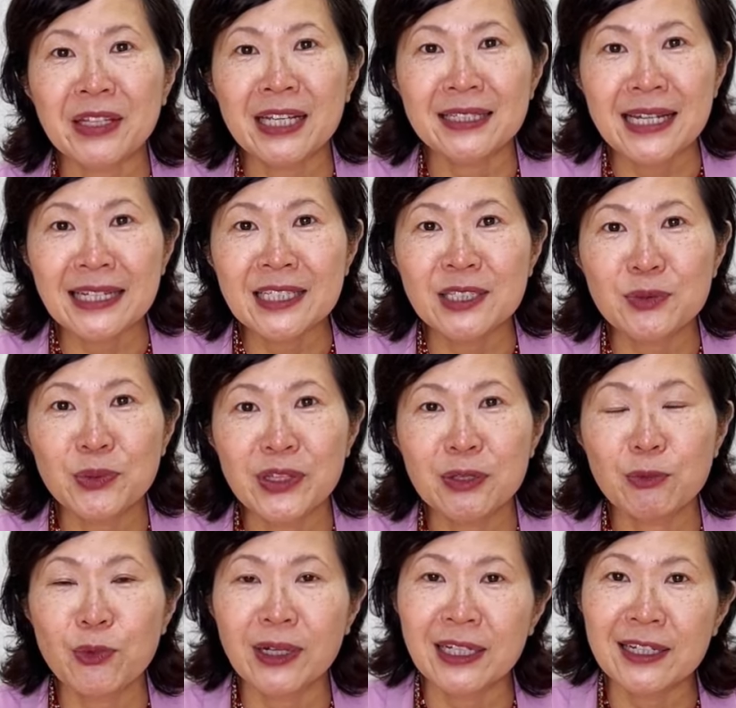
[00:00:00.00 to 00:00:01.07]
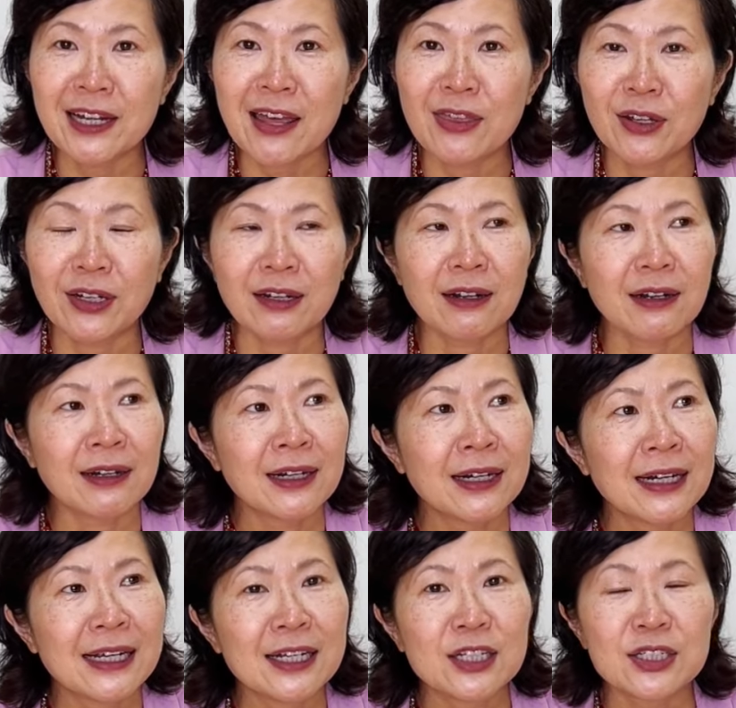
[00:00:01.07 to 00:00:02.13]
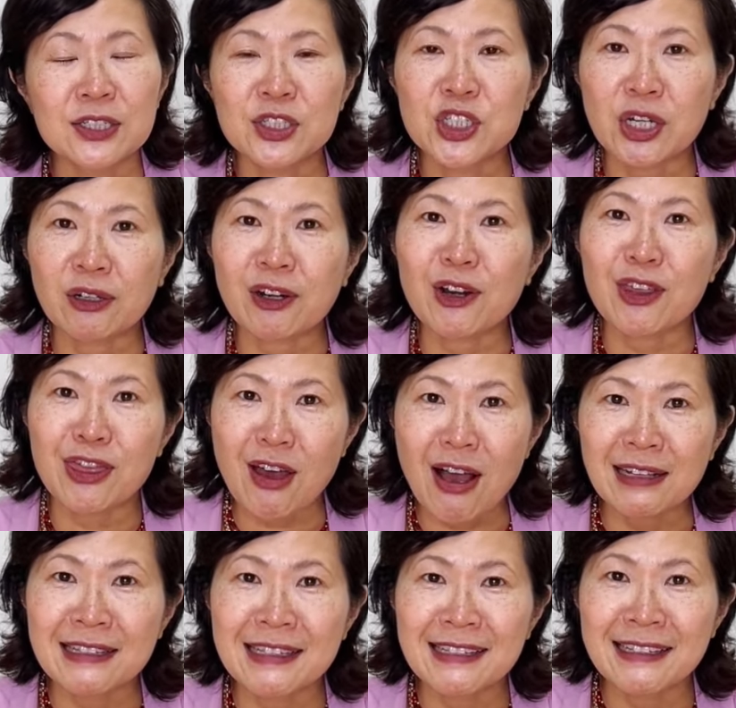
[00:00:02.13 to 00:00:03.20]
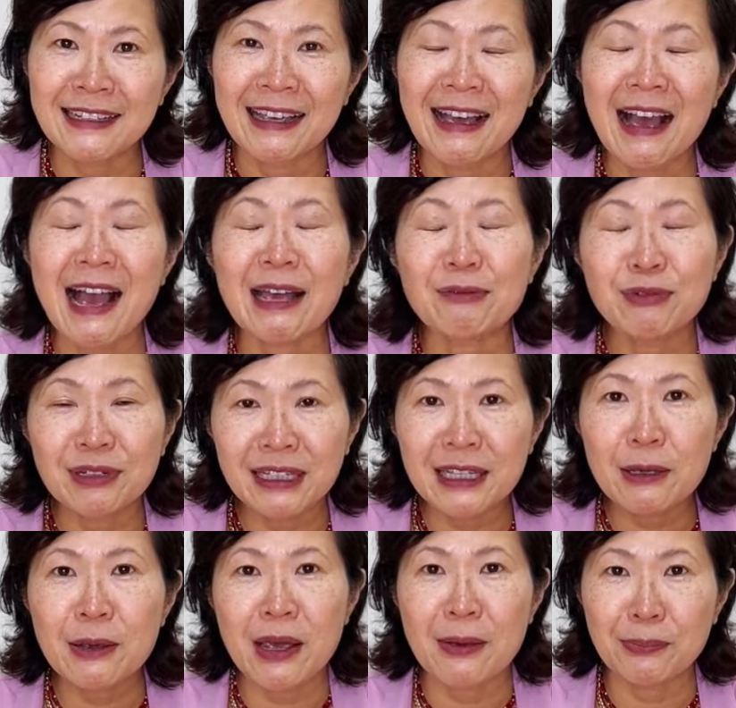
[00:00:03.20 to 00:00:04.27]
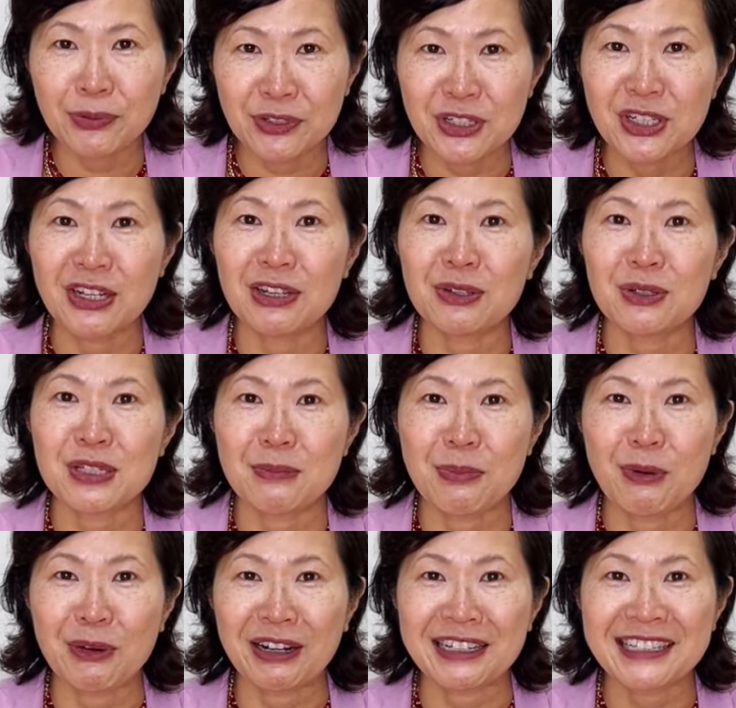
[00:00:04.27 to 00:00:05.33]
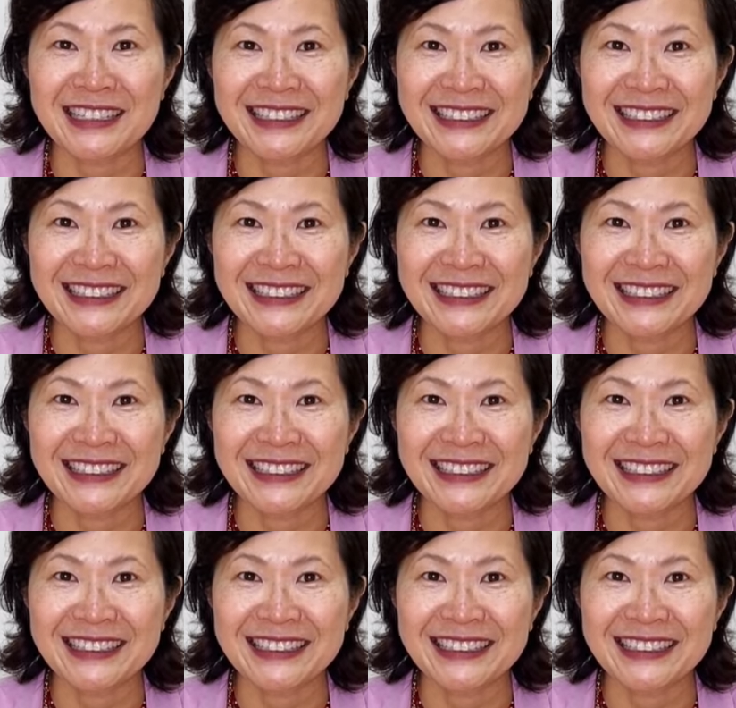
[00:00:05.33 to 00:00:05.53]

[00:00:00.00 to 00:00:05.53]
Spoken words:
connected with one another and share our thoughts. I really appreciate your support.